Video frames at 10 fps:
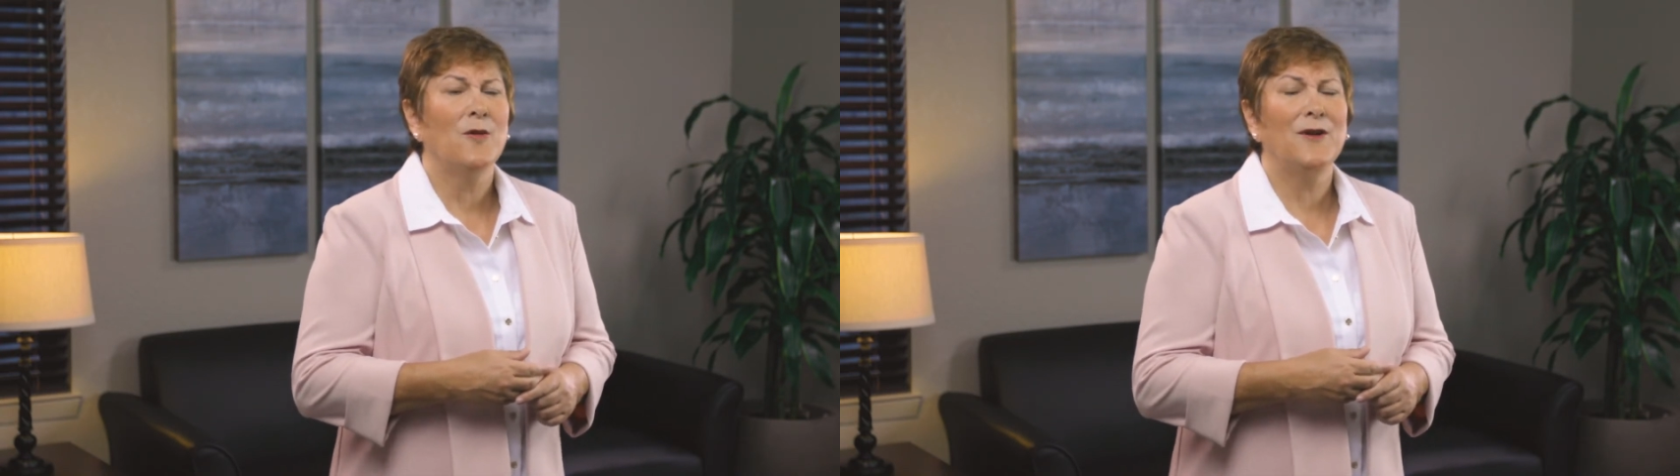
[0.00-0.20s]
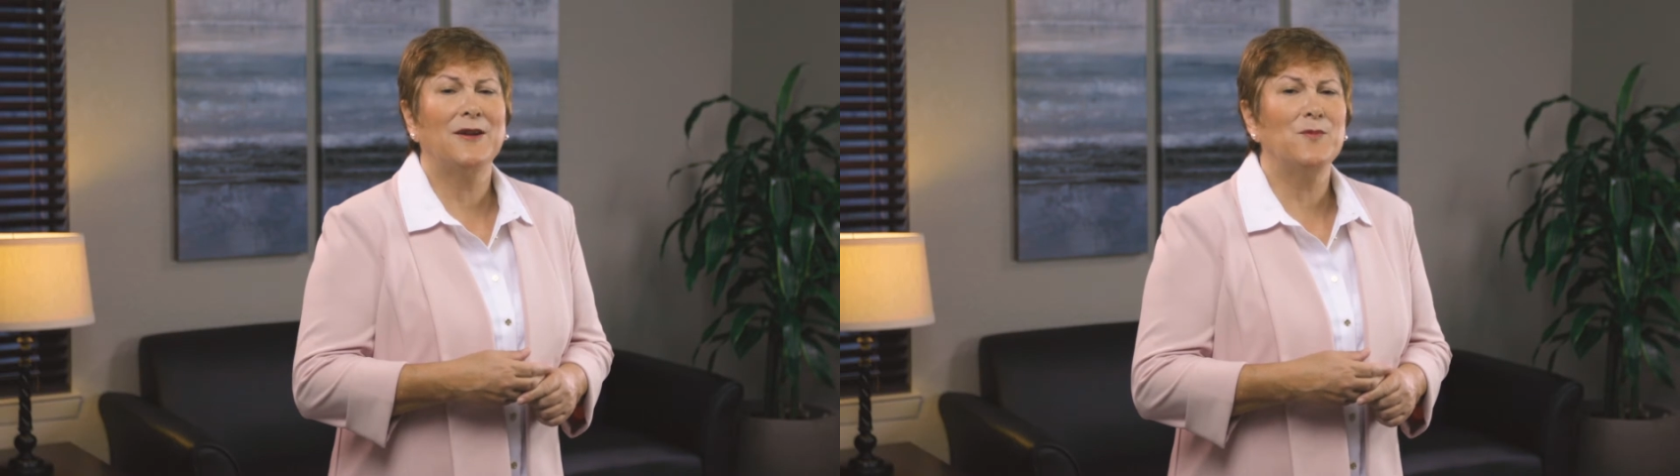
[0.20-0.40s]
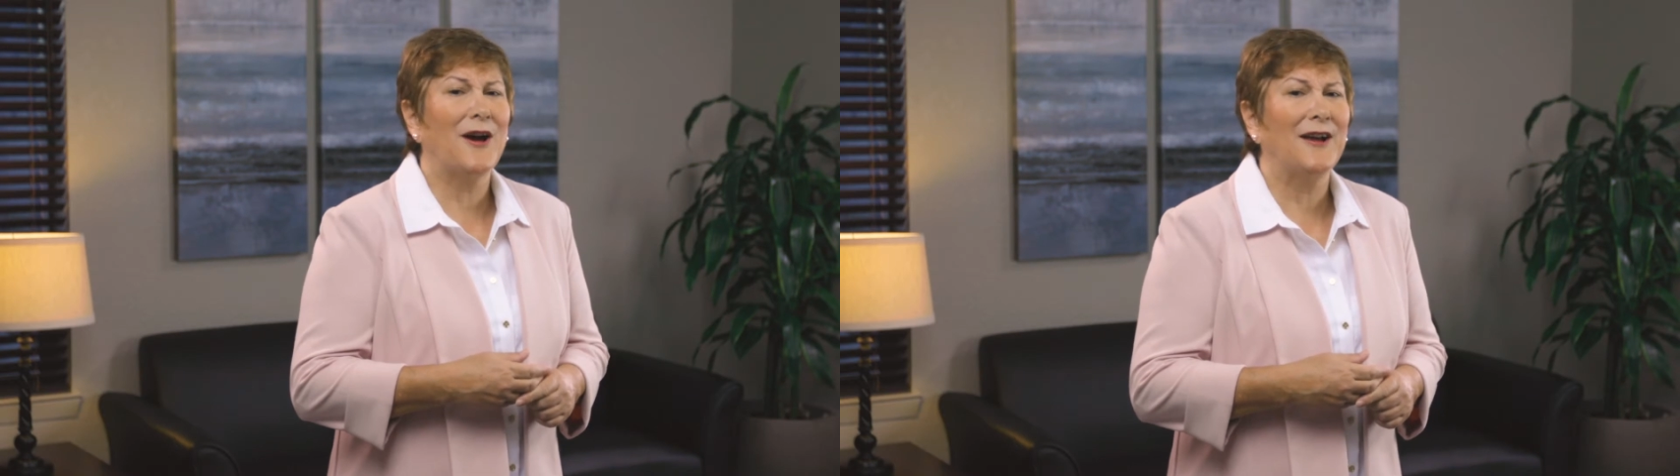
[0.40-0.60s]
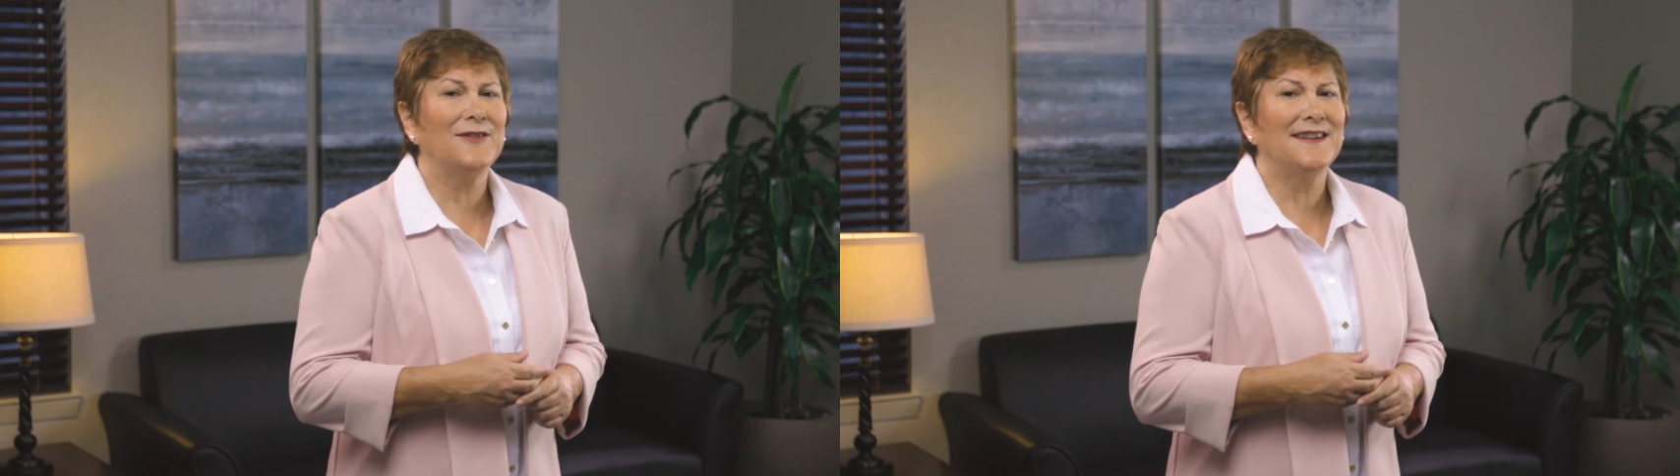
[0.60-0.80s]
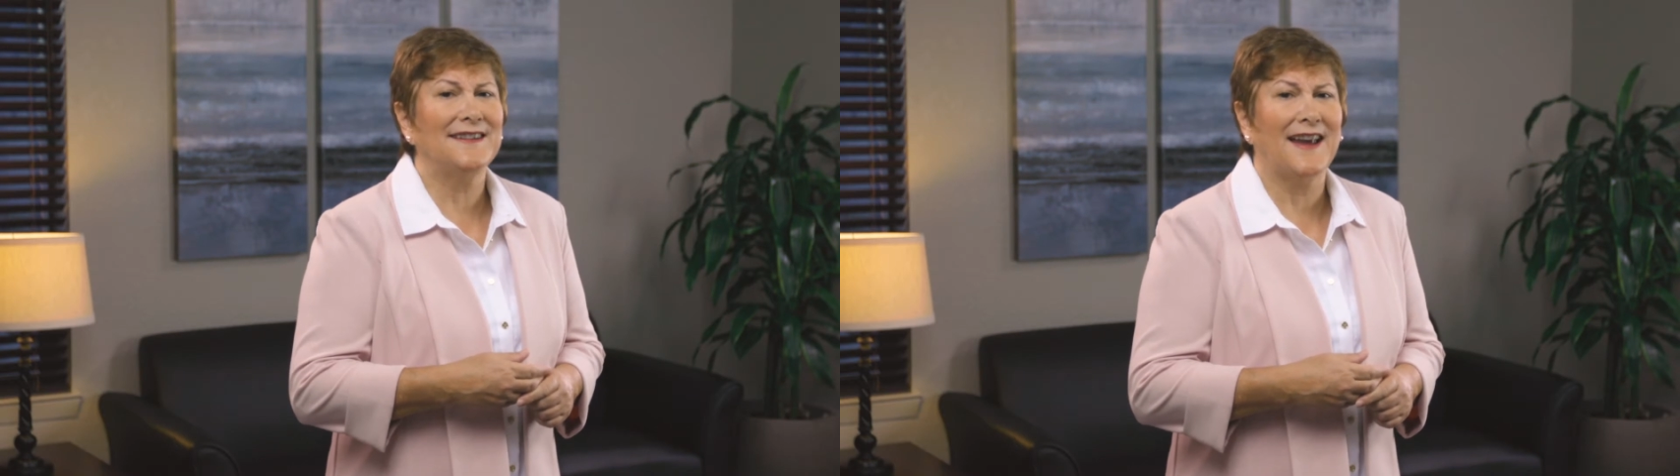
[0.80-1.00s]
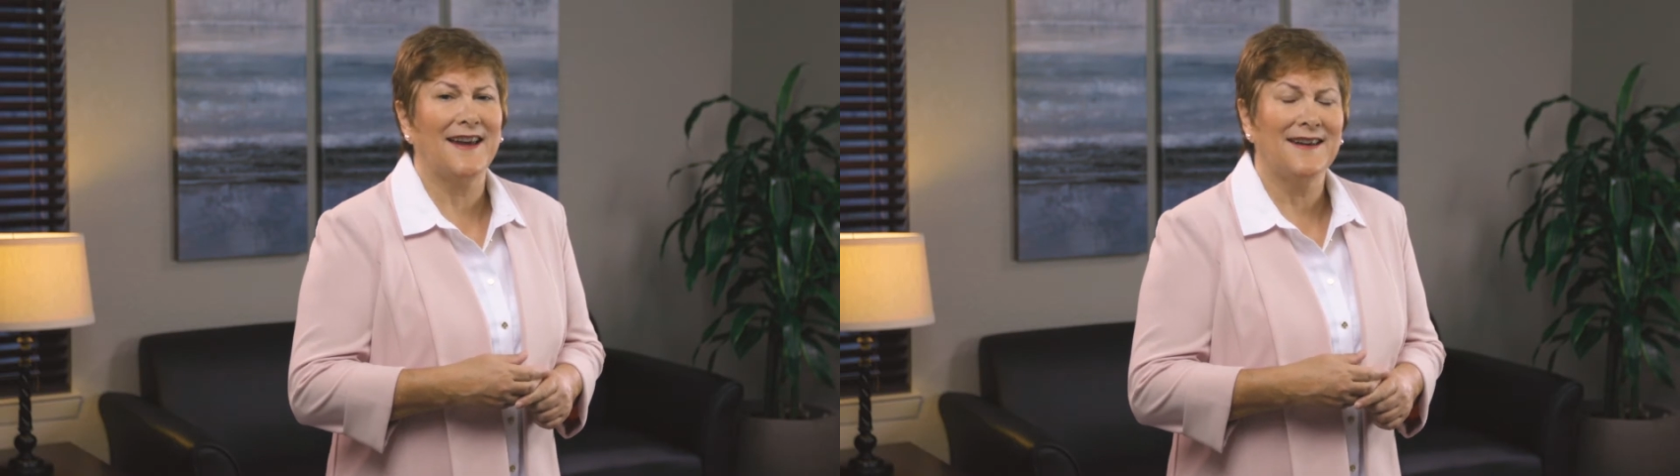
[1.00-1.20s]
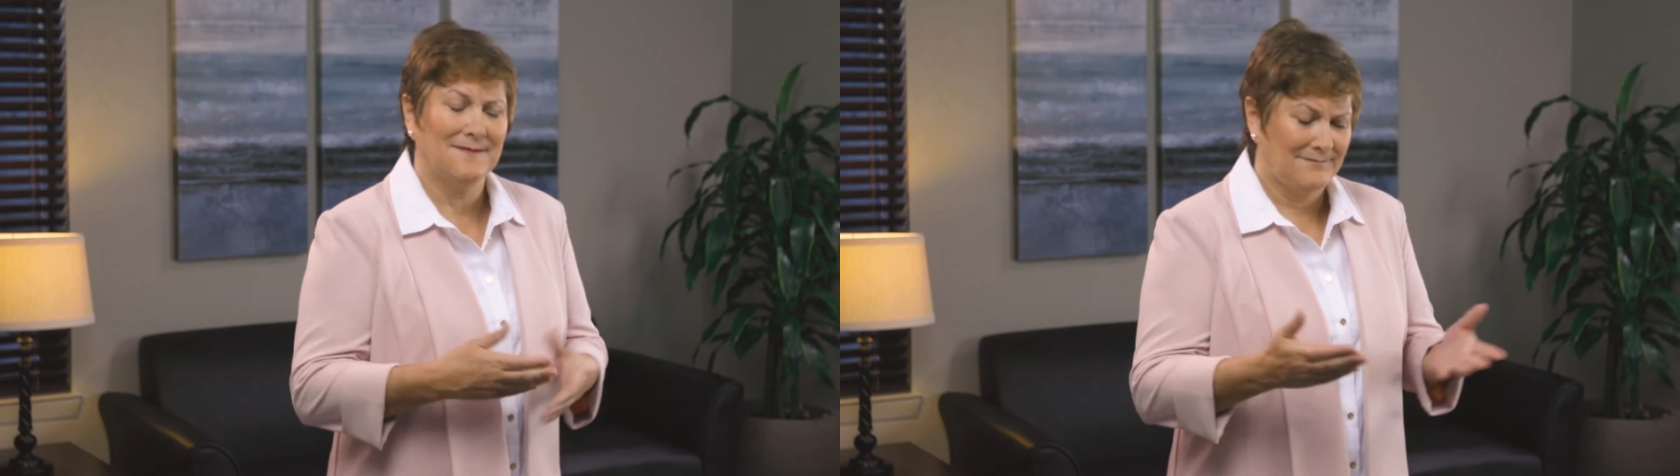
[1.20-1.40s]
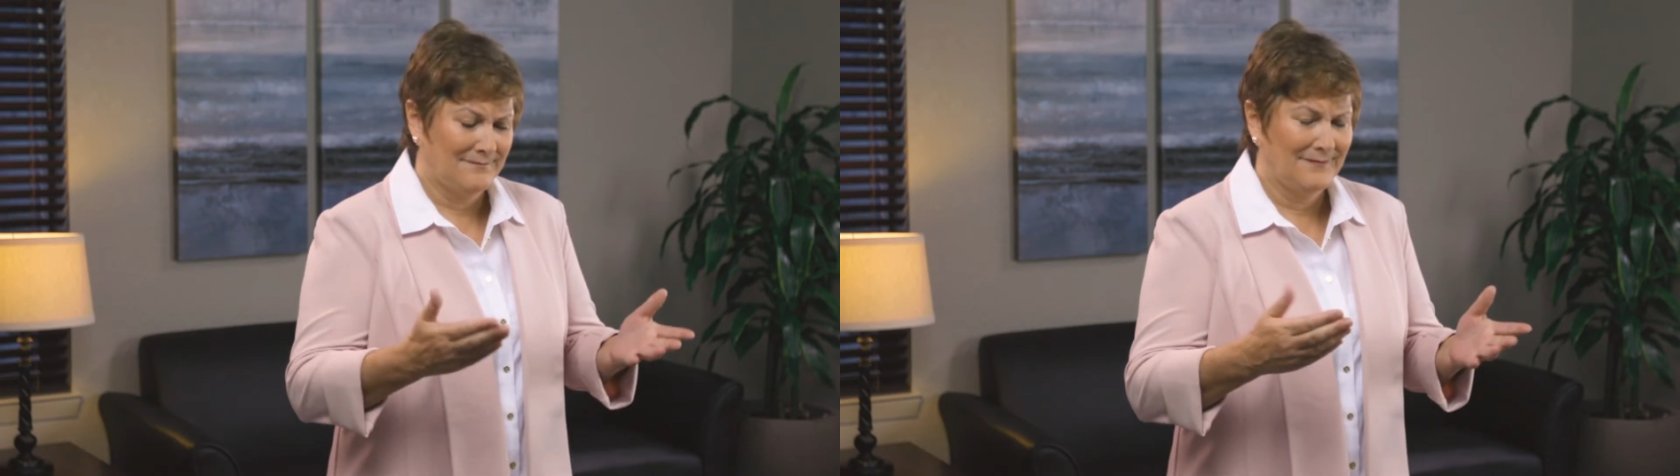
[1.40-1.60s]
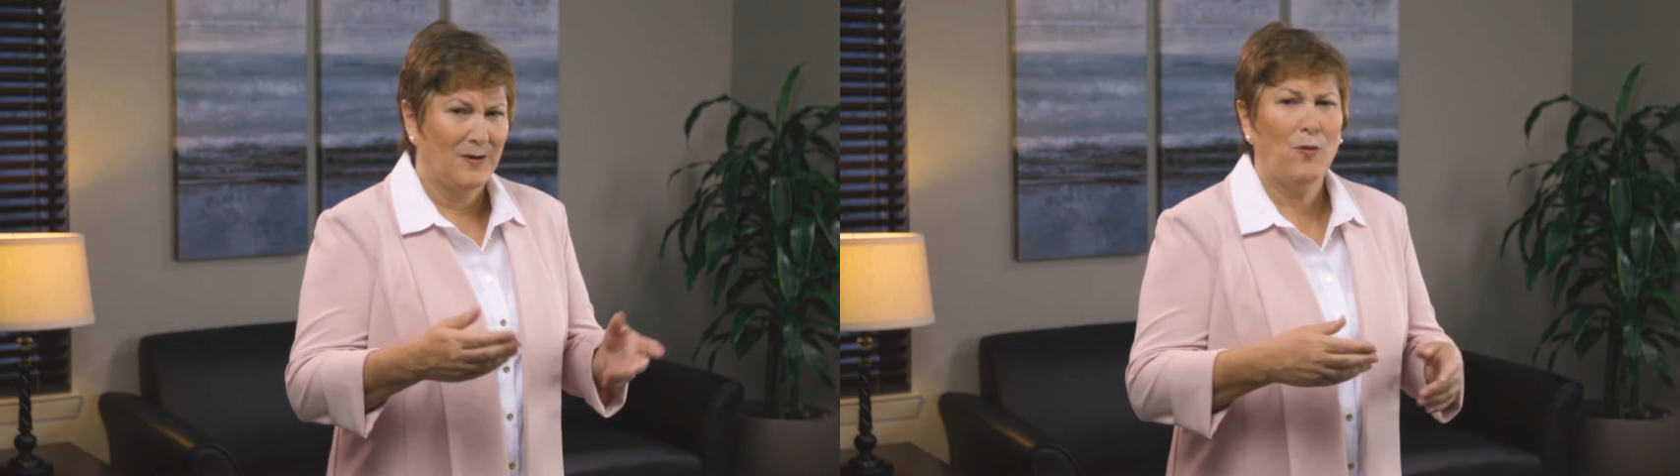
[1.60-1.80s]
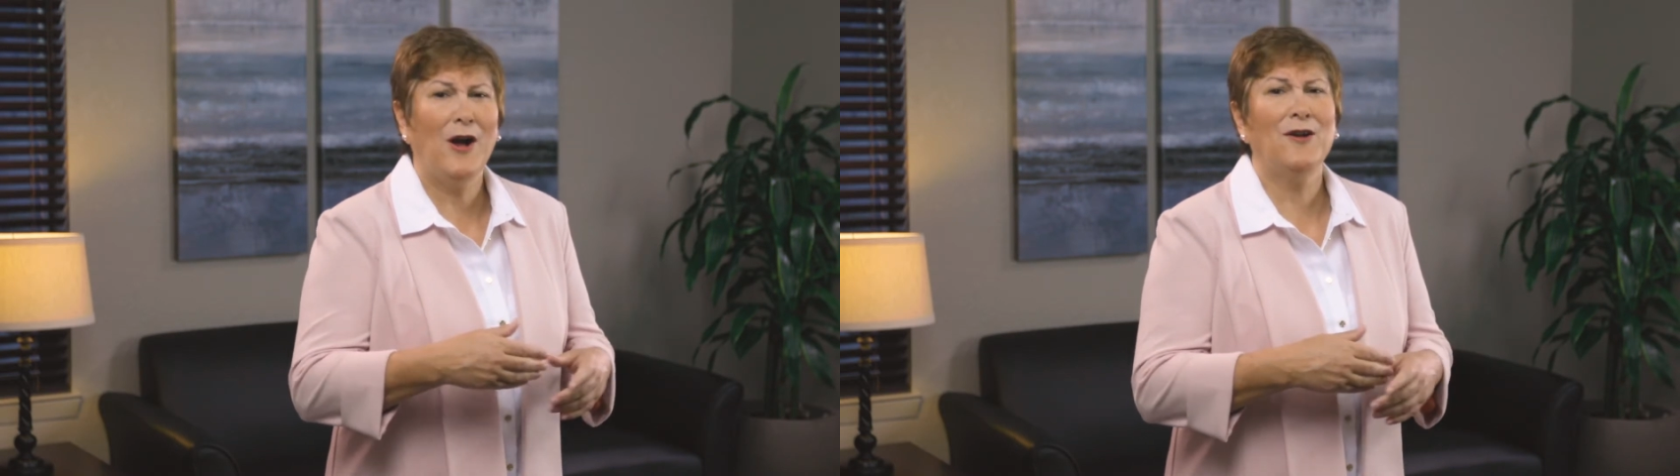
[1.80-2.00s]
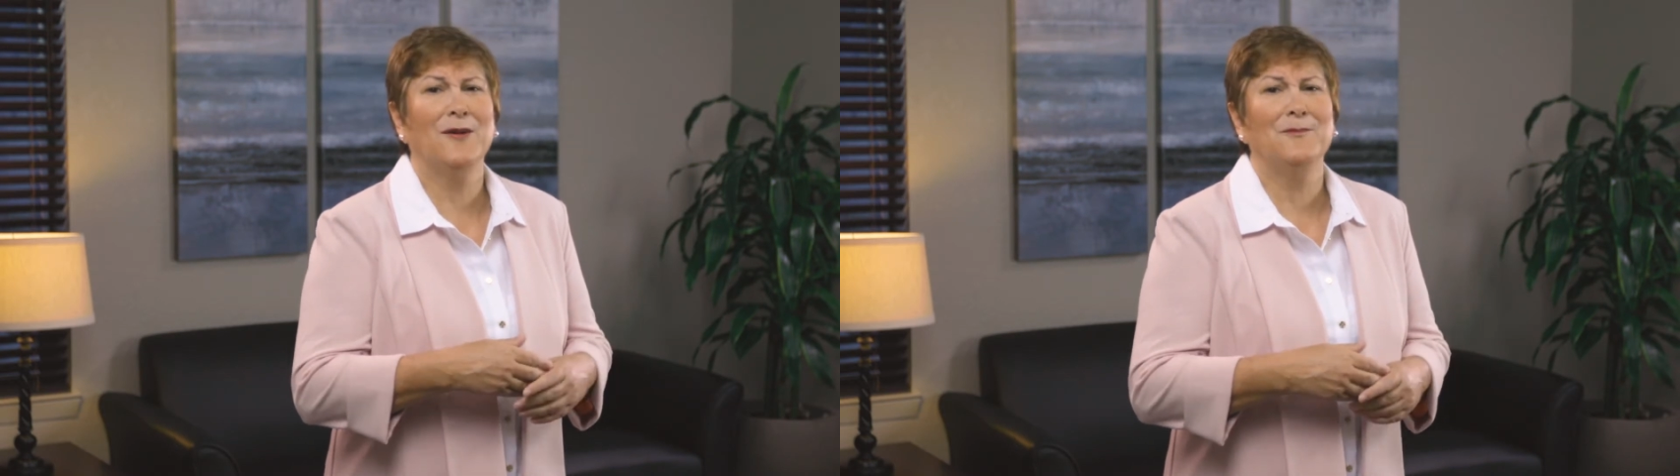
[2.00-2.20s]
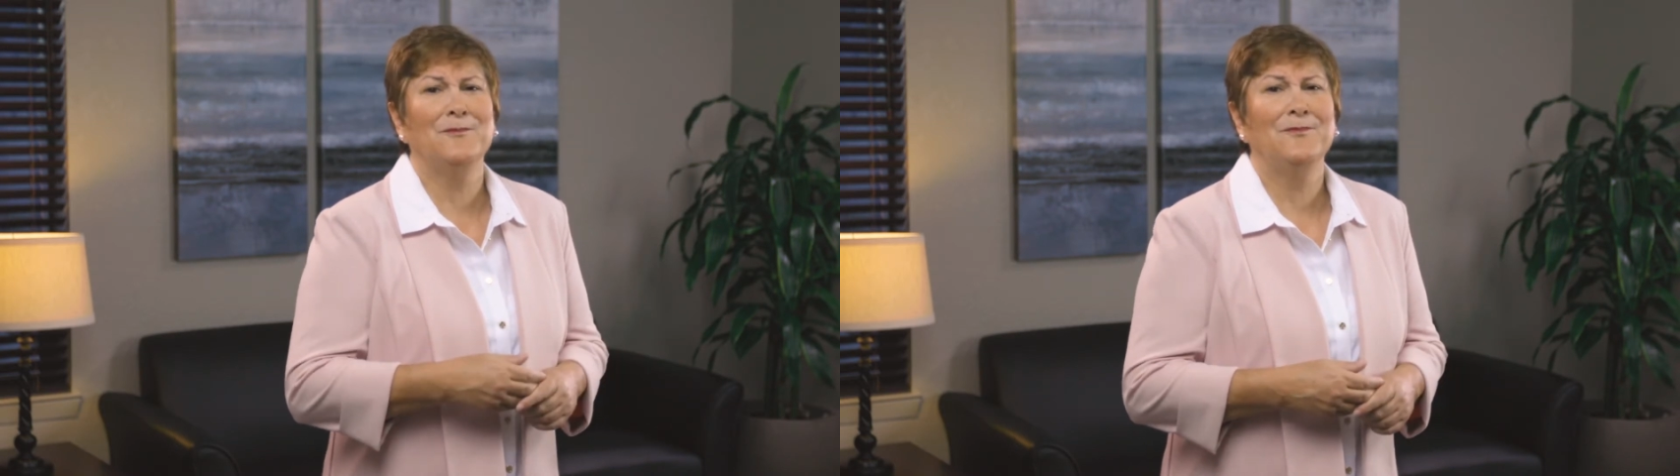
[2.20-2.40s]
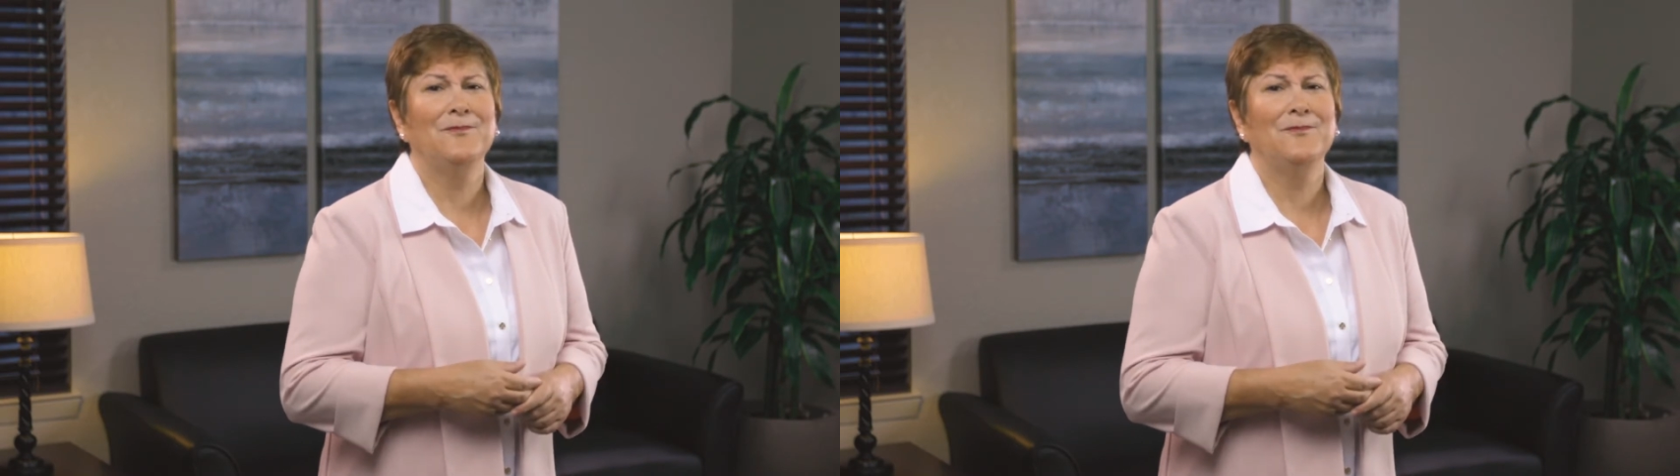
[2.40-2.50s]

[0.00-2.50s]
we can proudly say, "Welcome."